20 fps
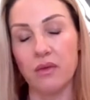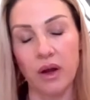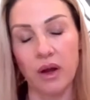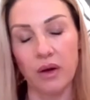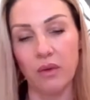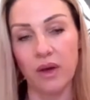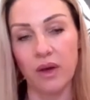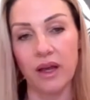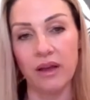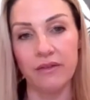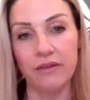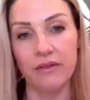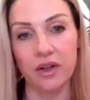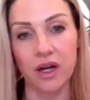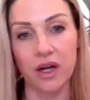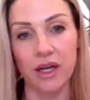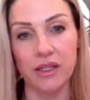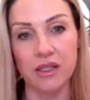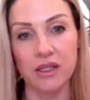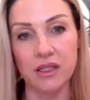the runway for
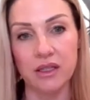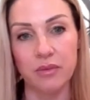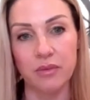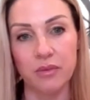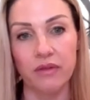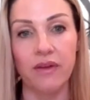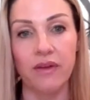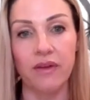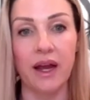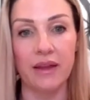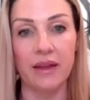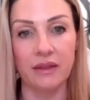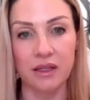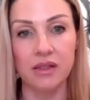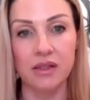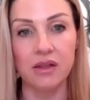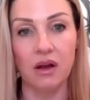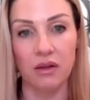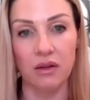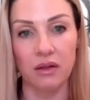us to provide
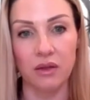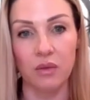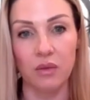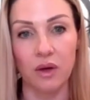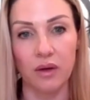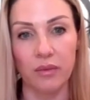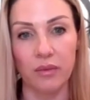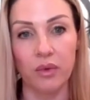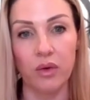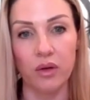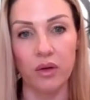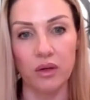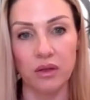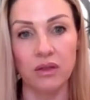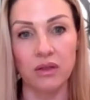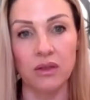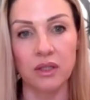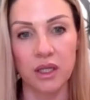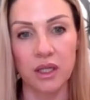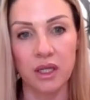this all-in-one
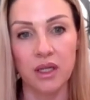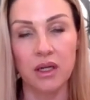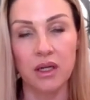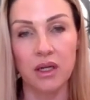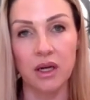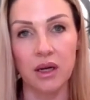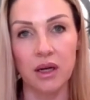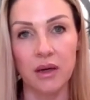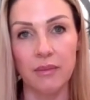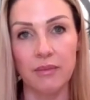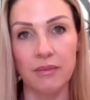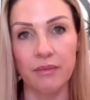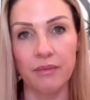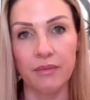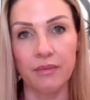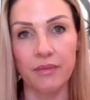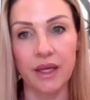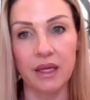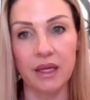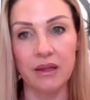portal
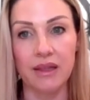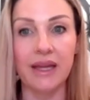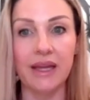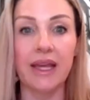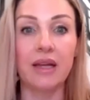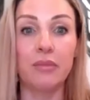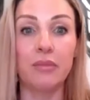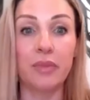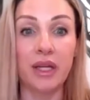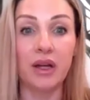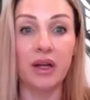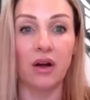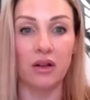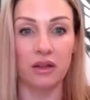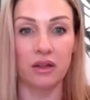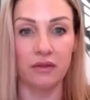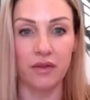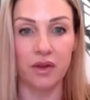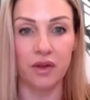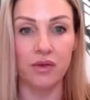that can be
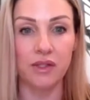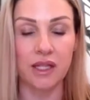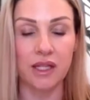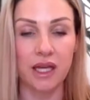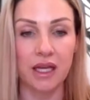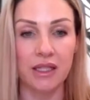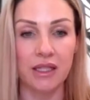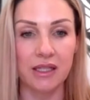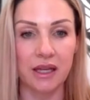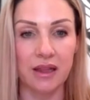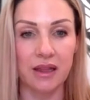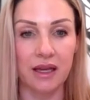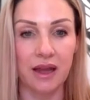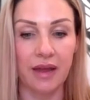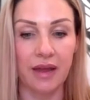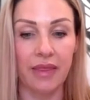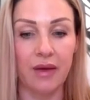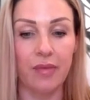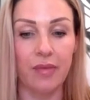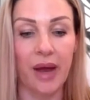all of those things. I
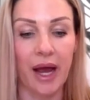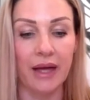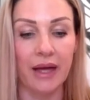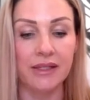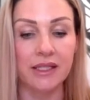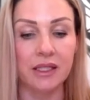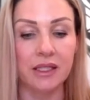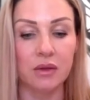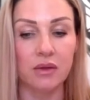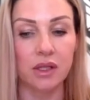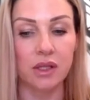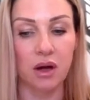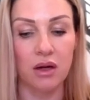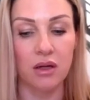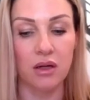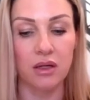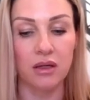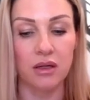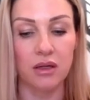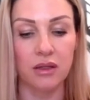think in the past it was
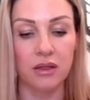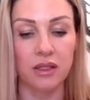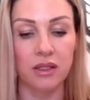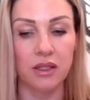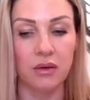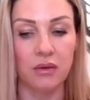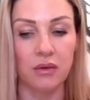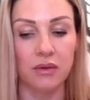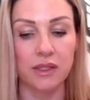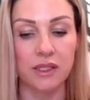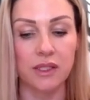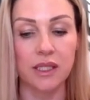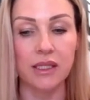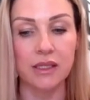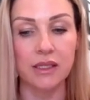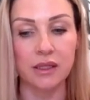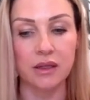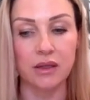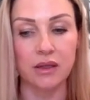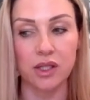harder, it was
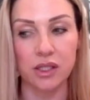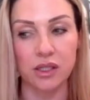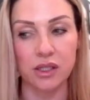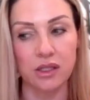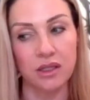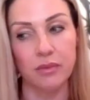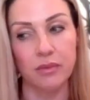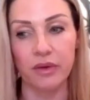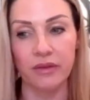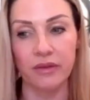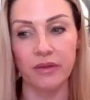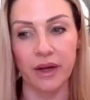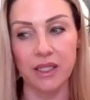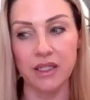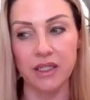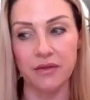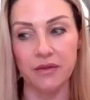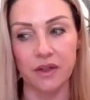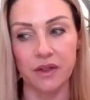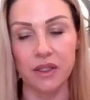easier just to provide
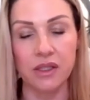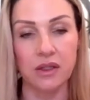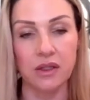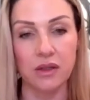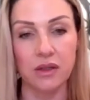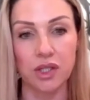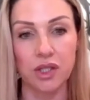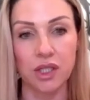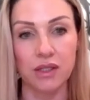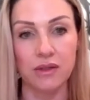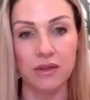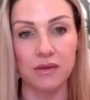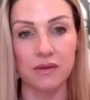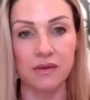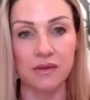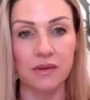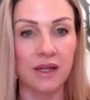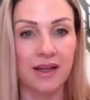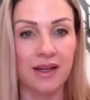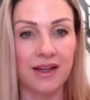different
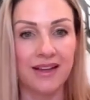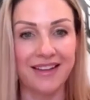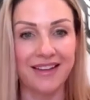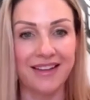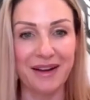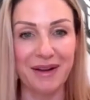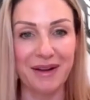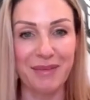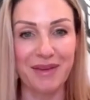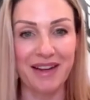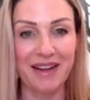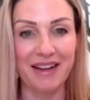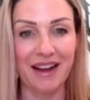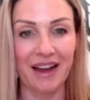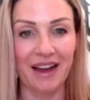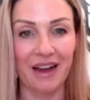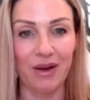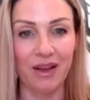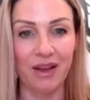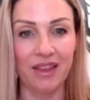solutions. And
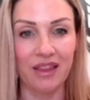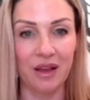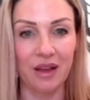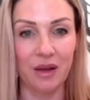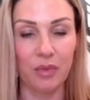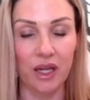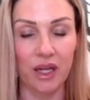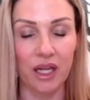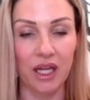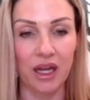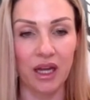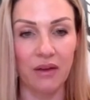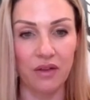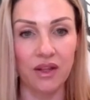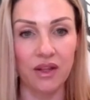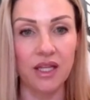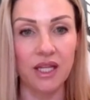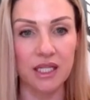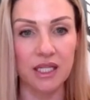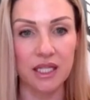now I think bringing
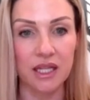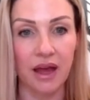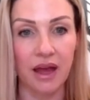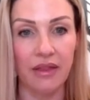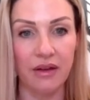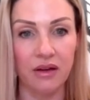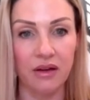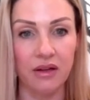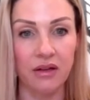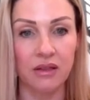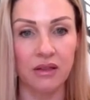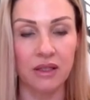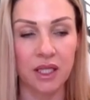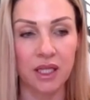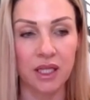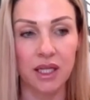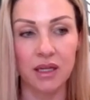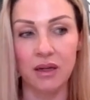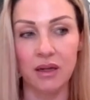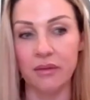everything together
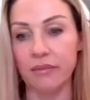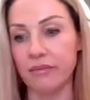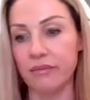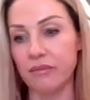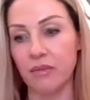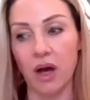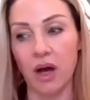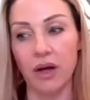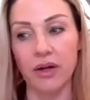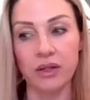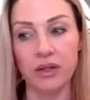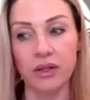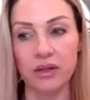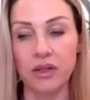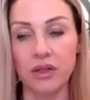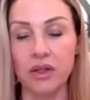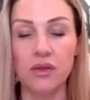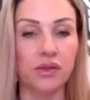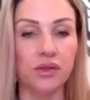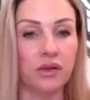in a
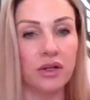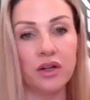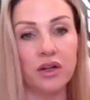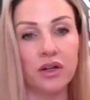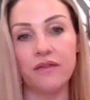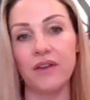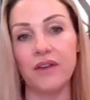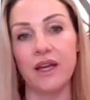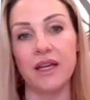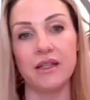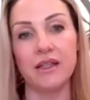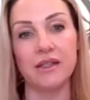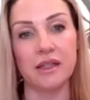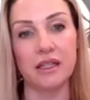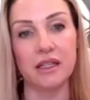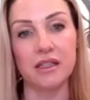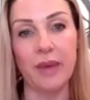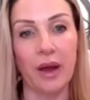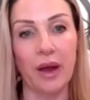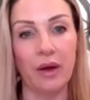modern user interface
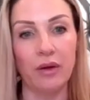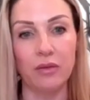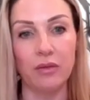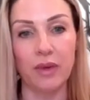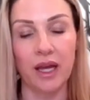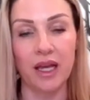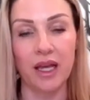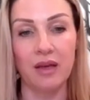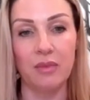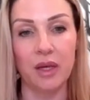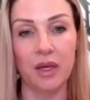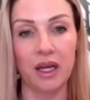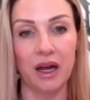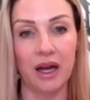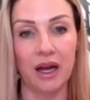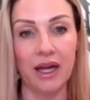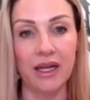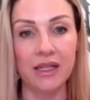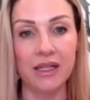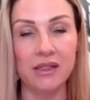that's powered by
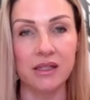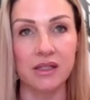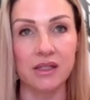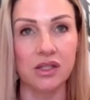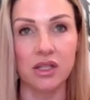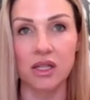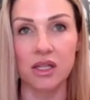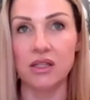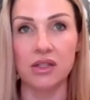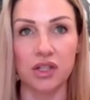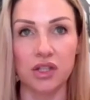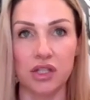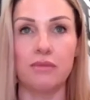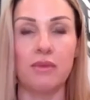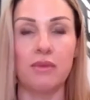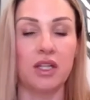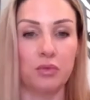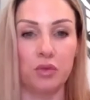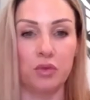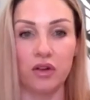APIs is
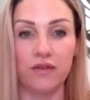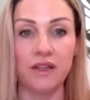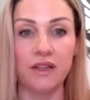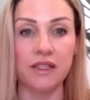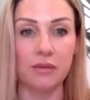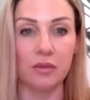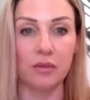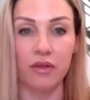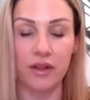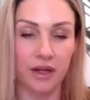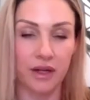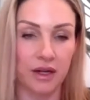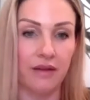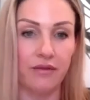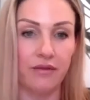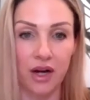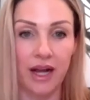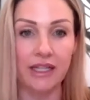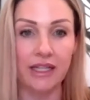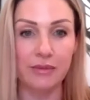just much more feasible than it
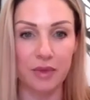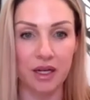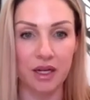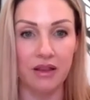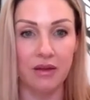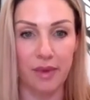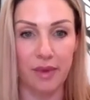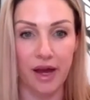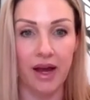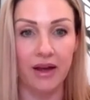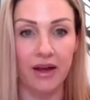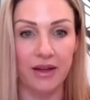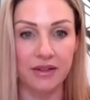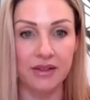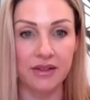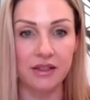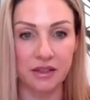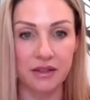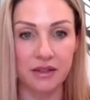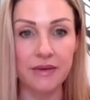ever has been in the
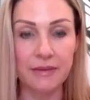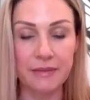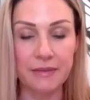past.